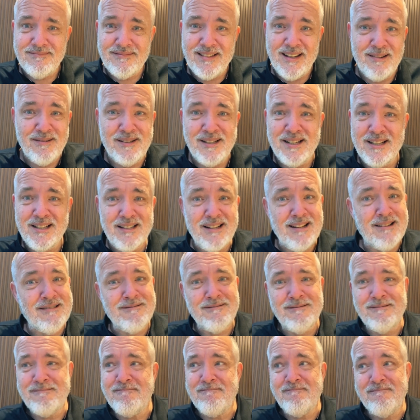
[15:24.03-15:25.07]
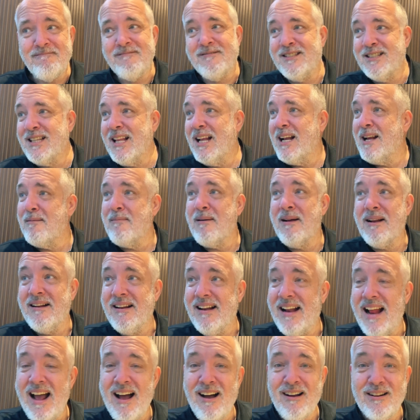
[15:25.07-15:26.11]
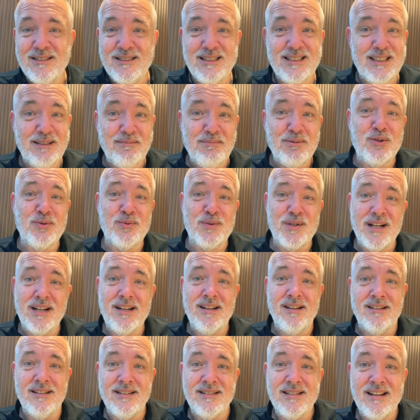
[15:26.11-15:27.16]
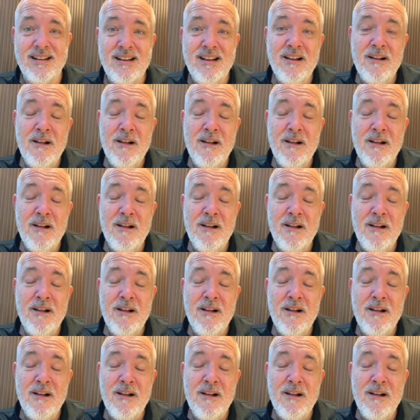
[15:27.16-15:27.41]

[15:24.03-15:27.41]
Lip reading: I mean, just thinking about it now, it just seems ridiculous.